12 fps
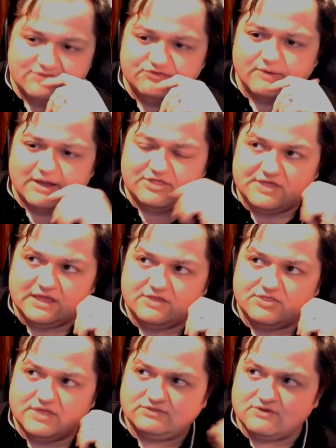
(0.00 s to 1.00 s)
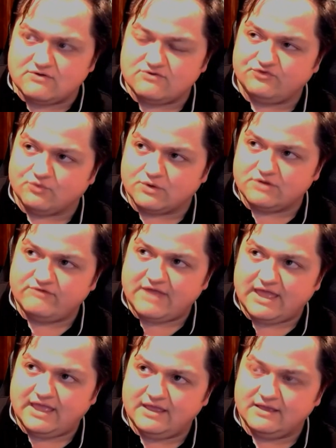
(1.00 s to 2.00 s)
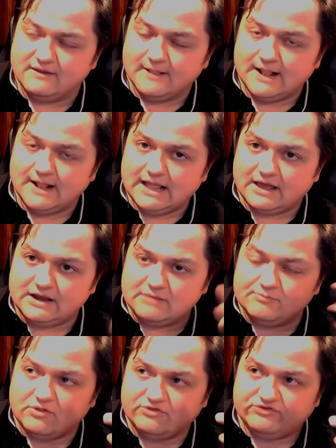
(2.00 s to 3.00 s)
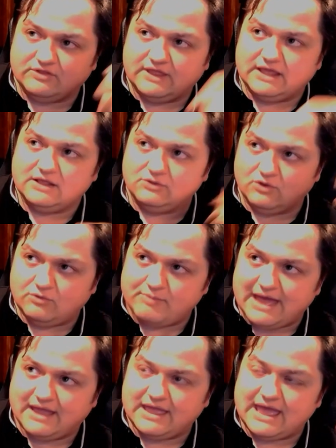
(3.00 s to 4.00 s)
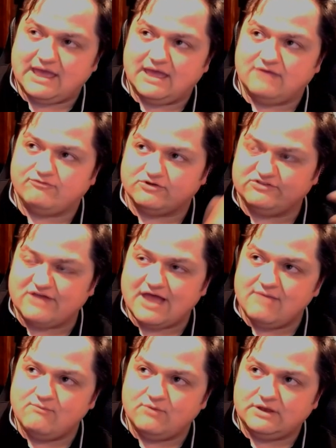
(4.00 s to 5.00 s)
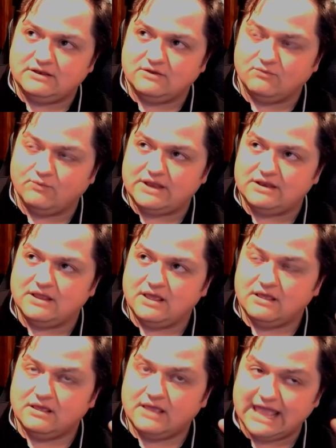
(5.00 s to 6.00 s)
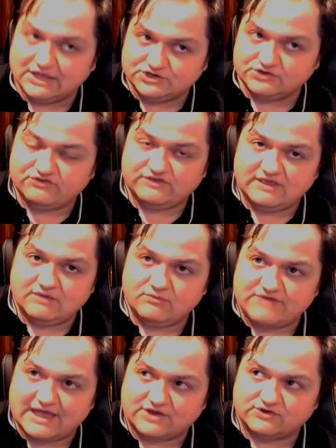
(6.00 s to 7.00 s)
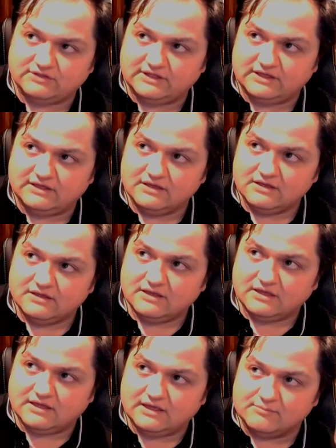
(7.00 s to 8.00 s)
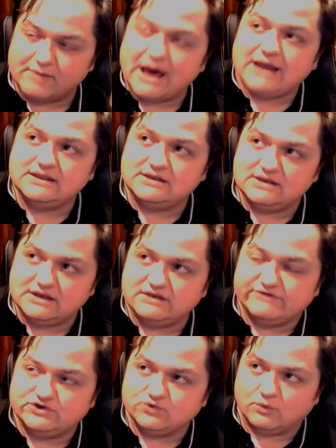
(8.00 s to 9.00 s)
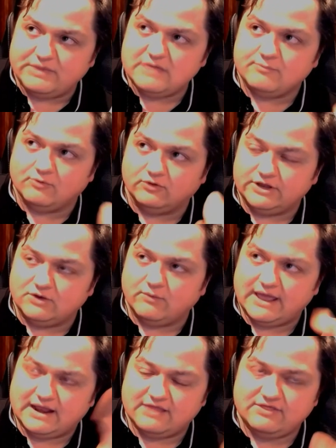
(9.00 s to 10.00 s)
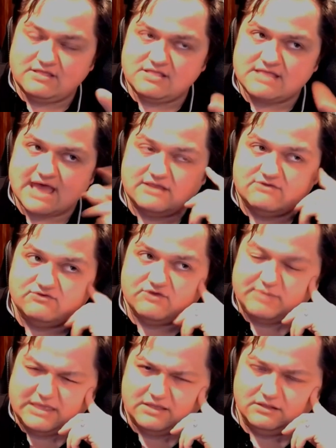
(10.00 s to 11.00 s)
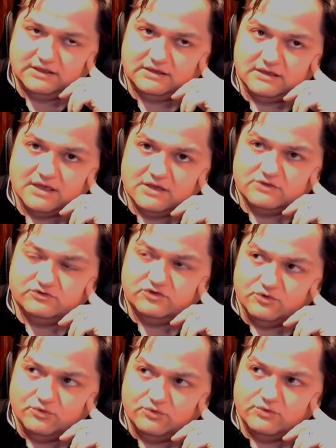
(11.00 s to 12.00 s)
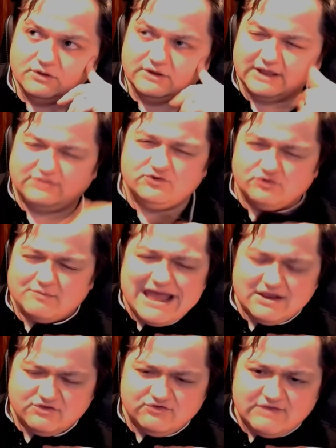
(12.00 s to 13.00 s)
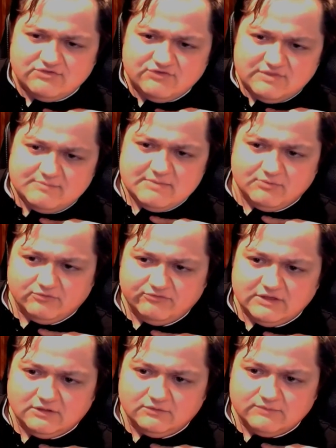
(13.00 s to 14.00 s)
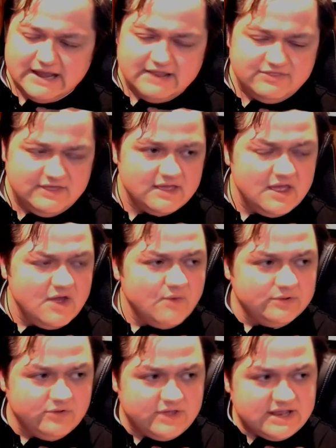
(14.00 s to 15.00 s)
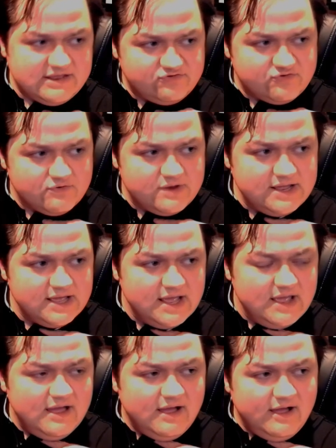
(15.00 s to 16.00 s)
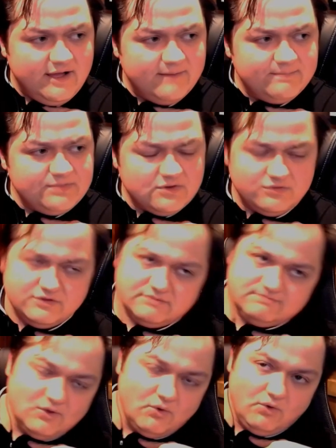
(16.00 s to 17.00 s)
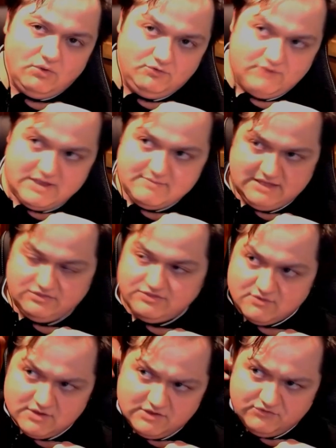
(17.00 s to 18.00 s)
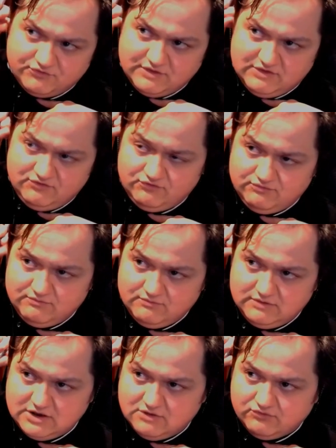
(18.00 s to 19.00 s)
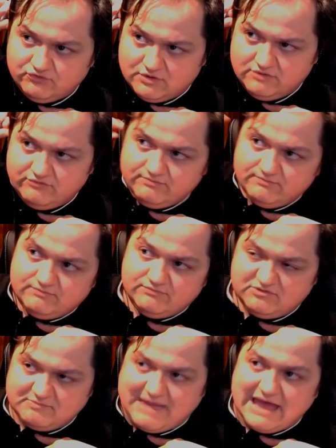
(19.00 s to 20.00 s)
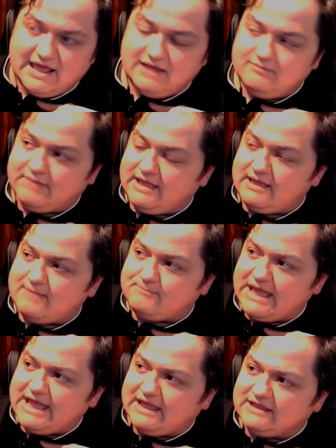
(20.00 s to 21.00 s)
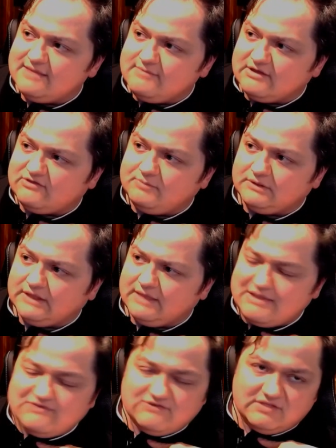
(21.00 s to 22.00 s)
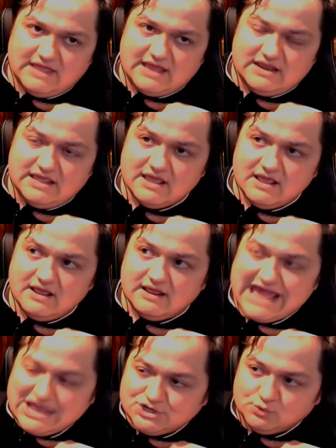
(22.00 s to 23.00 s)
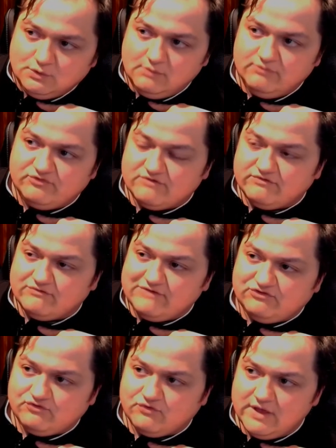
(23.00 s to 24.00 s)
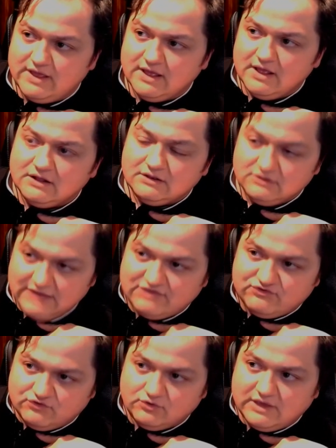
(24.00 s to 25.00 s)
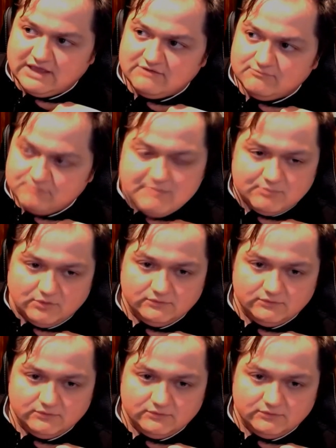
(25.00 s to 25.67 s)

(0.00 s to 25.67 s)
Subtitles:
And so I think that there is sort of an impulse to like look back at for a time when agency was actually embodied in individual people in a way, and I think that that is appealing to like the dramatic sense that people feel. Right? I think we look at history. The whole great man theory is sort of spat at by academics, but like basically any casual observer of history likes to look at people,